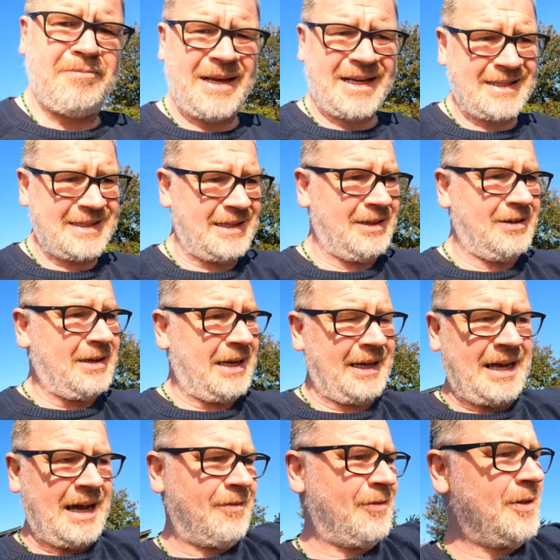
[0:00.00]
mix,
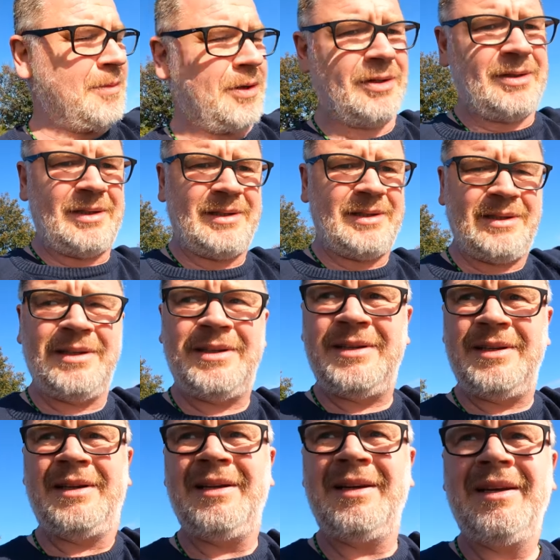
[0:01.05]
like have them on.
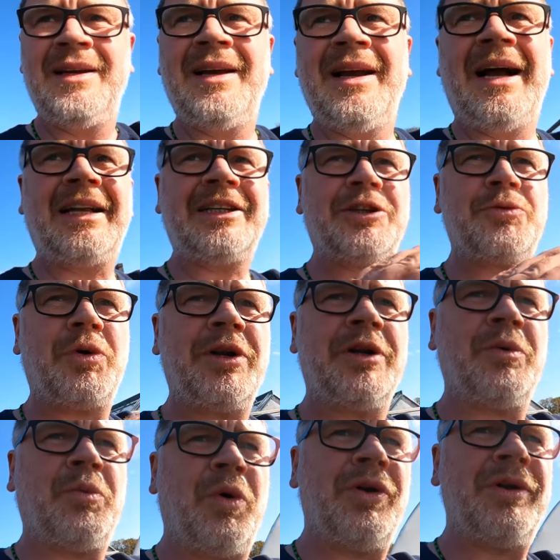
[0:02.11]
I just
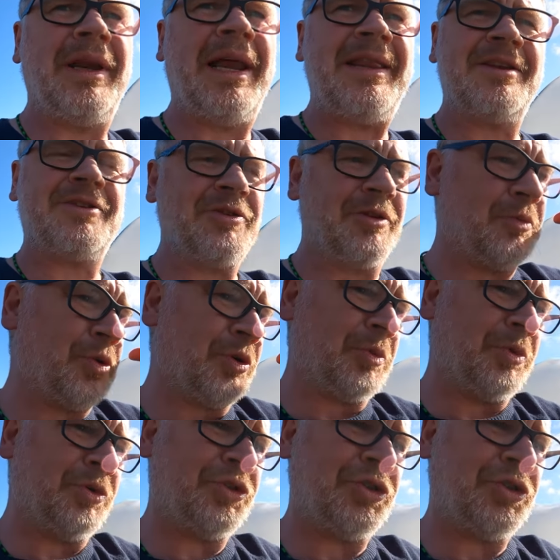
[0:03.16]
wanted a one length so the water would